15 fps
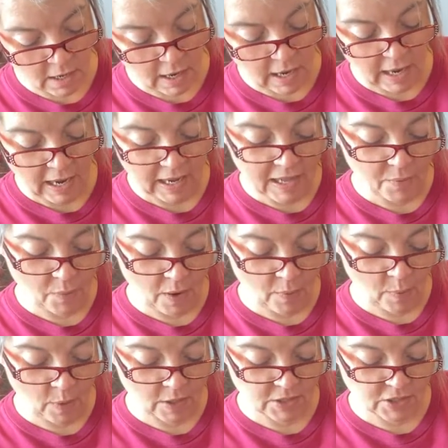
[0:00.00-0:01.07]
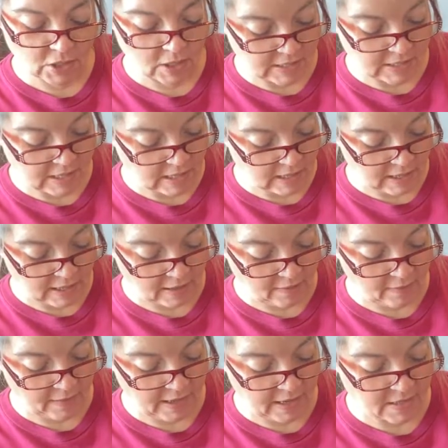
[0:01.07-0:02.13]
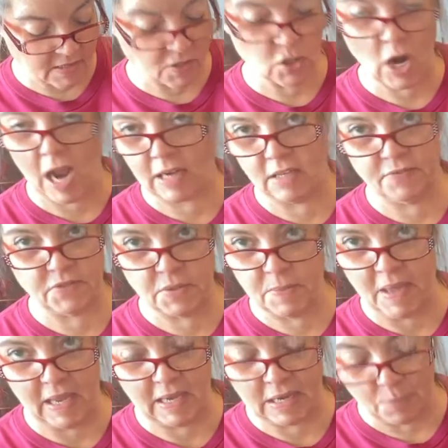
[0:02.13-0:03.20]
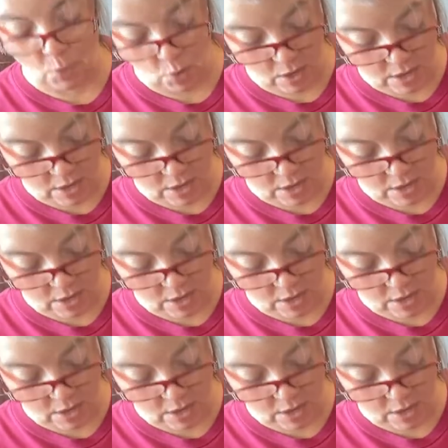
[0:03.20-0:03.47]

Anywhere where it starts getting hilly is attractive to me anymore.